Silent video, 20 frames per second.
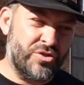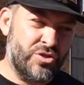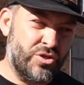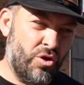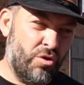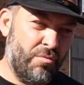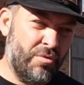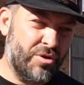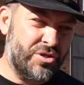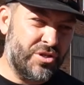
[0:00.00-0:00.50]

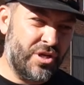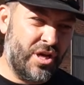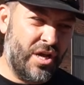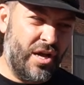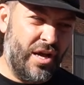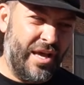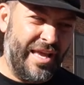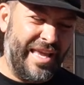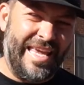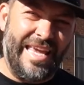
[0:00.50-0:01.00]
so much
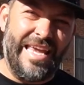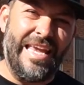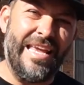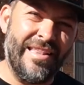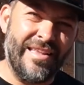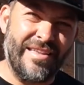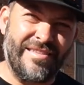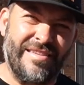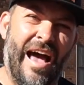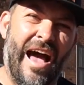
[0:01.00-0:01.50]
heat
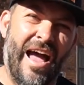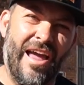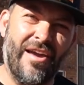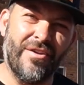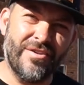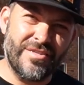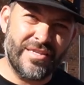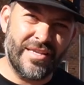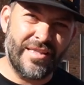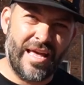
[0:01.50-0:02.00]
in the
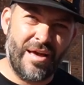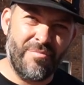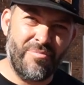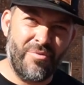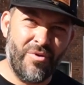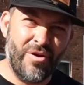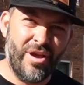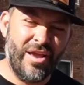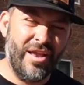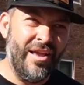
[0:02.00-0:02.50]
tires at that
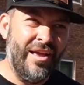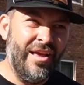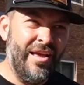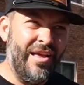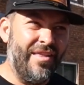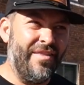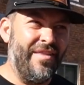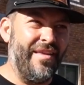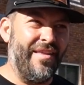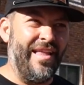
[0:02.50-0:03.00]
point
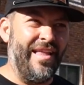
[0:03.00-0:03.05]
that